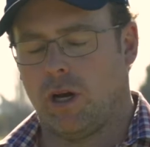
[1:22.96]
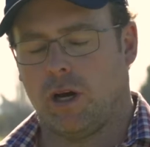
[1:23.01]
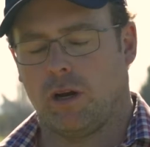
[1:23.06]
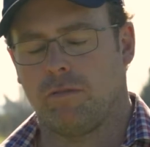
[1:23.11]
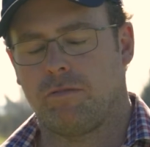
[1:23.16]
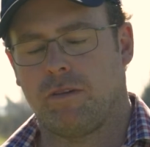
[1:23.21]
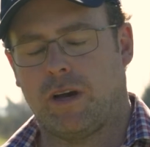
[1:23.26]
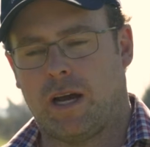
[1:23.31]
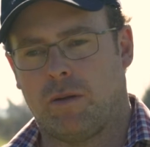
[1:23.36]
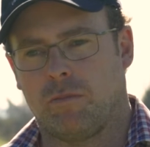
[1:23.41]
on a
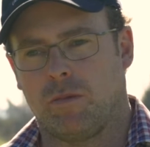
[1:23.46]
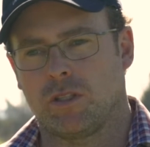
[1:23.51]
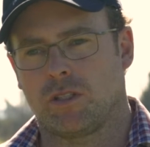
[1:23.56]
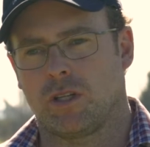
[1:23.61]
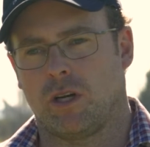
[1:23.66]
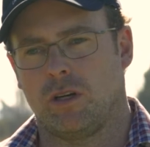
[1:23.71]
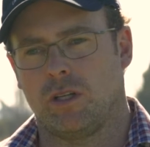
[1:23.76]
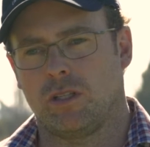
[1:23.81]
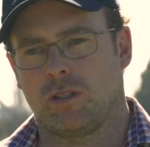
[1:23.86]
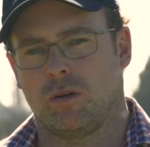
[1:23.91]
farm that's
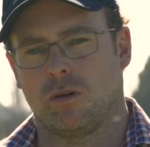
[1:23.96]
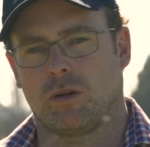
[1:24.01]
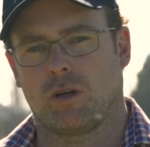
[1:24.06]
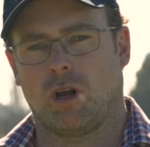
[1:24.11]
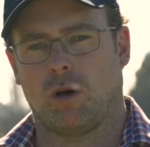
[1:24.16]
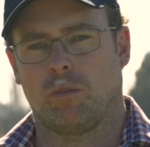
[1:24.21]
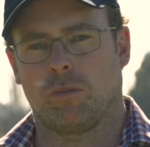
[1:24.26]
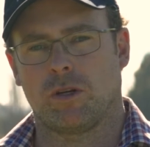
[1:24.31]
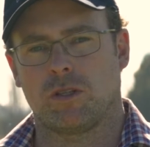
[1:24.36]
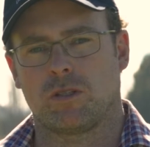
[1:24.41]
only 2
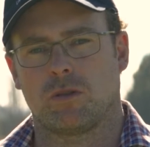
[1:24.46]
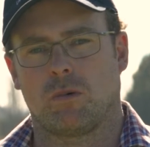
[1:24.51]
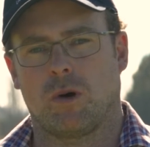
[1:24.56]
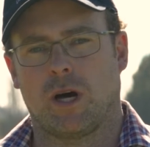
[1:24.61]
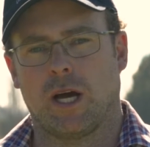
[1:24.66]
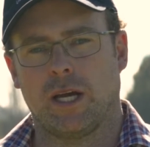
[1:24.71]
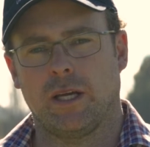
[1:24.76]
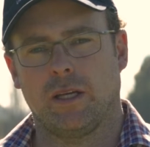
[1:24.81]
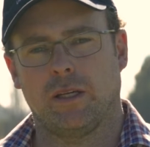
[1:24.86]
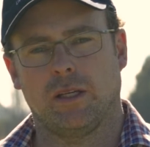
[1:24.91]
kilometres
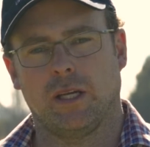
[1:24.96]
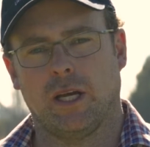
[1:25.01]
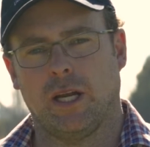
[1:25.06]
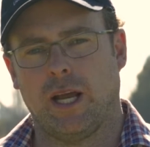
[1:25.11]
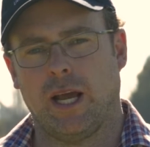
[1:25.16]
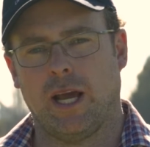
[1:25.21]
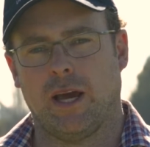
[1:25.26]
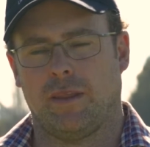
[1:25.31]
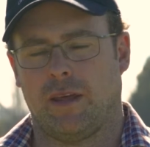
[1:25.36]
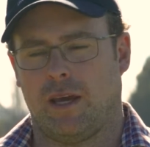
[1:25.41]
away and
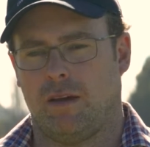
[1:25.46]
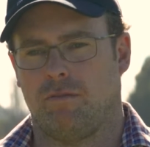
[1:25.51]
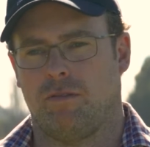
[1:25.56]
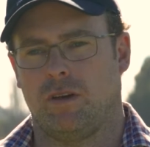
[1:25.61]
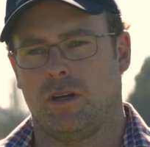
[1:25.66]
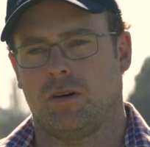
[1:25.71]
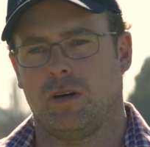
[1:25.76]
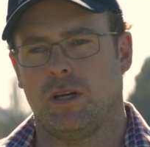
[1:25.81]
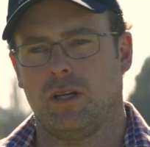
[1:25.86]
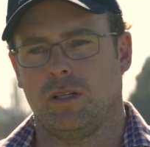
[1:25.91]
how that
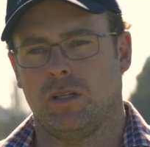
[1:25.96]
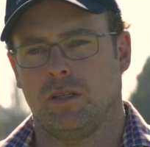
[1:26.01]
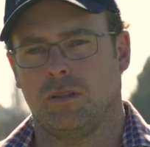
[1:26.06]
varied.